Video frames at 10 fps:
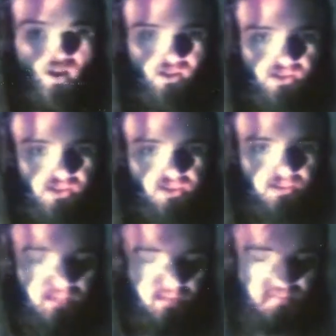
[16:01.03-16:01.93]
Ears
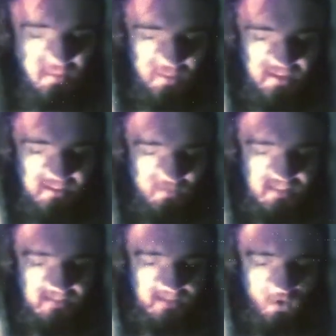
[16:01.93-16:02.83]
blocked,
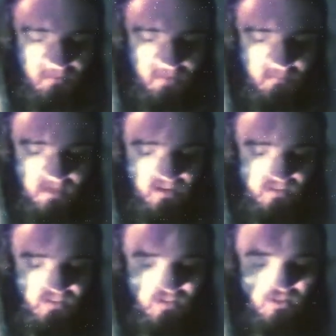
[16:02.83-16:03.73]
limbs ablaze, and with
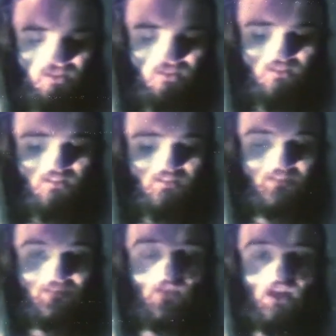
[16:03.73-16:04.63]
salt in my mouth.
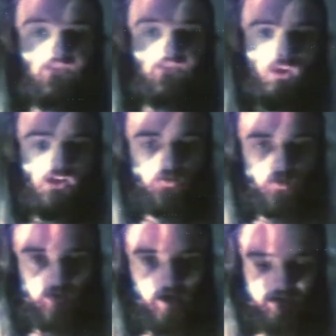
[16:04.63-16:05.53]
This
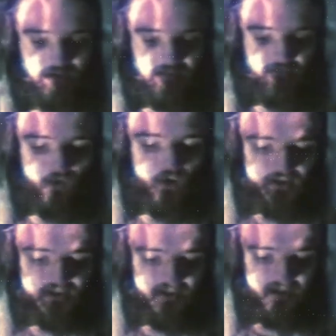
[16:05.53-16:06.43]
blurry world was
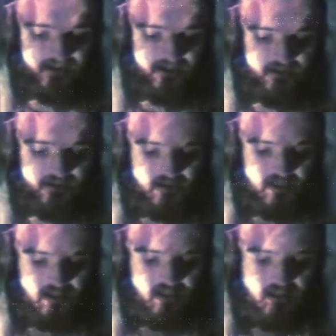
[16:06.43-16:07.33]
where I was forced to
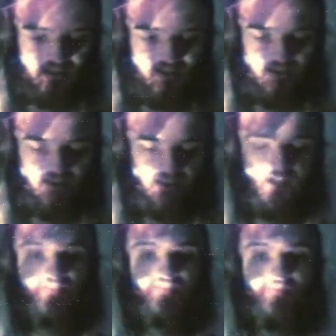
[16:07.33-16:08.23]
learn how to see.
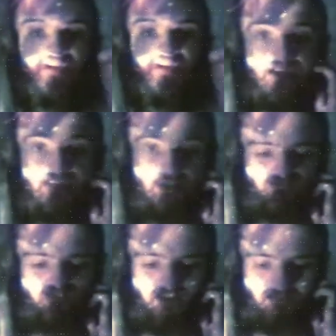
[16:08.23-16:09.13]
After
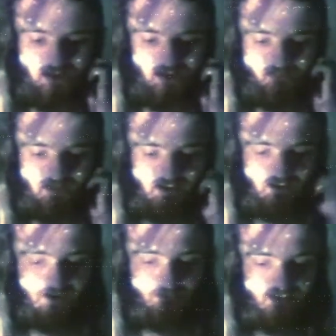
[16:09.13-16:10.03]
my eyes were
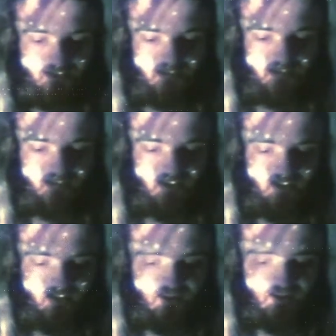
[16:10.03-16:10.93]
ripped open by the
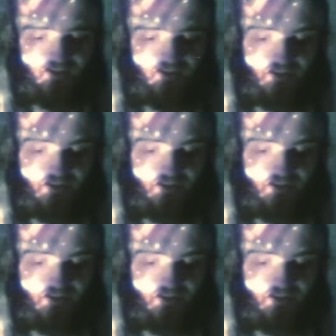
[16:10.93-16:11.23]
rapids,